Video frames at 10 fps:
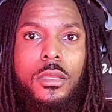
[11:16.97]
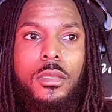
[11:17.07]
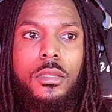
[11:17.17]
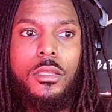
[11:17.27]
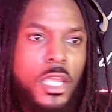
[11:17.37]

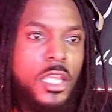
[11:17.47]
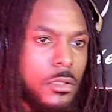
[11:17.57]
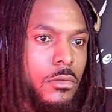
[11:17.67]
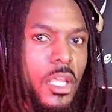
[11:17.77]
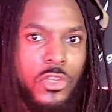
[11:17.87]
And
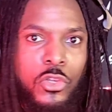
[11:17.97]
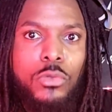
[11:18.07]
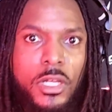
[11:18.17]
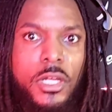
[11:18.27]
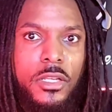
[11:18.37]
if you
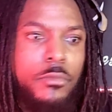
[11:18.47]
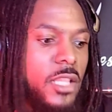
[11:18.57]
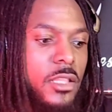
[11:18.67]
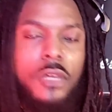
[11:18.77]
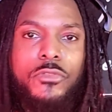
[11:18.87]
love them, they
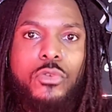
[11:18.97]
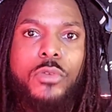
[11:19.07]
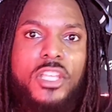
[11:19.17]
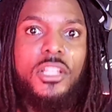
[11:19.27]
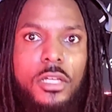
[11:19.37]
love you, it's
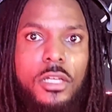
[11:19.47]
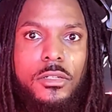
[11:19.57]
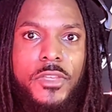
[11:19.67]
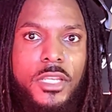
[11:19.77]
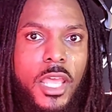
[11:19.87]
love
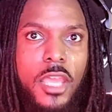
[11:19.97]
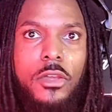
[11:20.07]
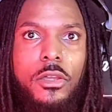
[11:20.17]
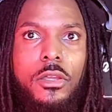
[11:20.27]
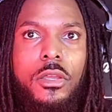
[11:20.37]
in the air.
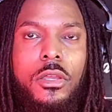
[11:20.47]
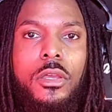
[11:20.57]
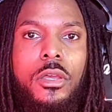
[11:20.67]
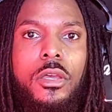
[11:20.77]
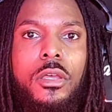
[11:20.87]

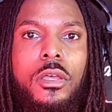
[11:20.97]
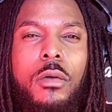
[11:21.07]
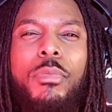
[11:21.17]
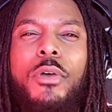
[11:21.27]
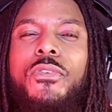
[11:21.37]

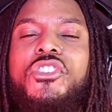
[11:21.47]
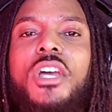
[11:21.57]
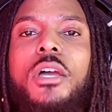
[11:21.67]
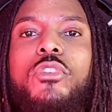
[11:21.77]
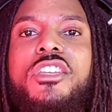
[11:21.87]
But for
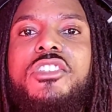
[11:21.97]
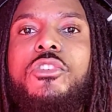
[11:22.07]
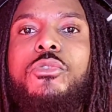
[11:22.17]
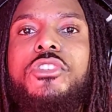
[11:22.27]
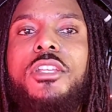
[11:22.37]
some reason, you
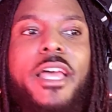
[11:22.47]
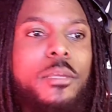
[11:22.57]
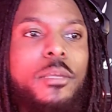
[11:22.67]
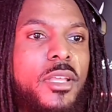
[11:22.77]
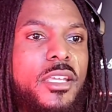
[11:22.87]
still out of
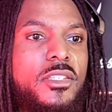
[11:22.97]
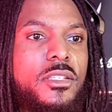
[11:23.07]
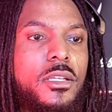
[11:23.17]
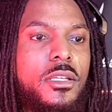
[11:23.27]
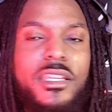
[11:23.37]
place,
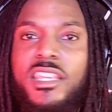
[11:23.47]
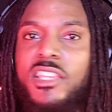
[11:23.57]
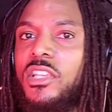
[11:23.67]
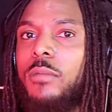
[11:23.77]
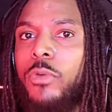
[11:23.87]
it's
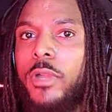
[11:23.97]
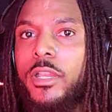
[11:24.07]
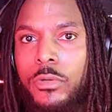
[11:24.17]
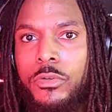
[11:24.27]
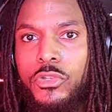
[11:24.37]
something greater
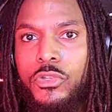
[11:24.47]
on you.